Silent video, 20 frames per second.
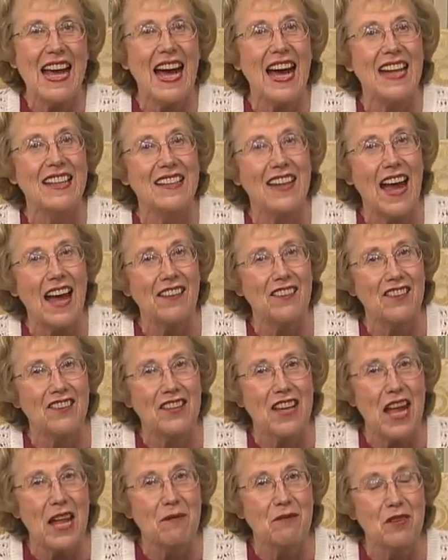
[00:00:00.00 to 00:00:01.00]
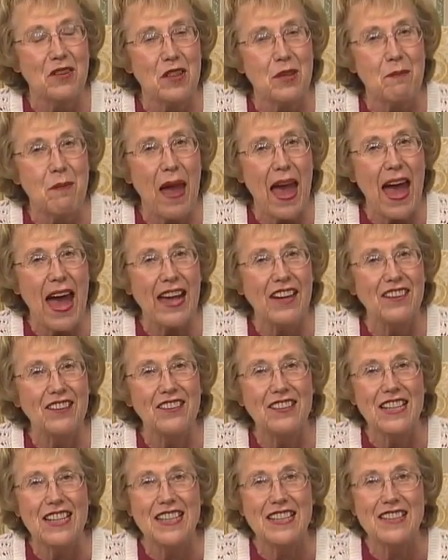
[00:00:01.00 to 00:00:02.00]
Another name for the
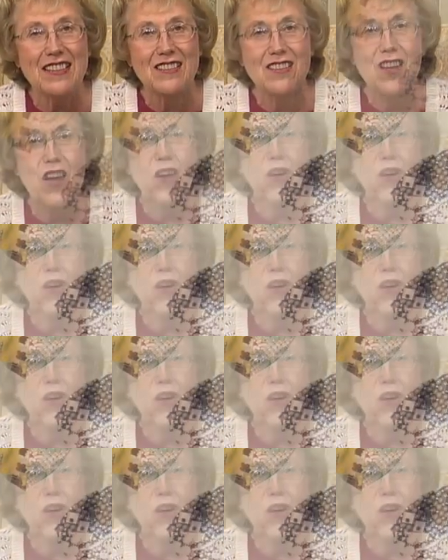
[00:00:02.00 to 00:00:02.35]
pattern is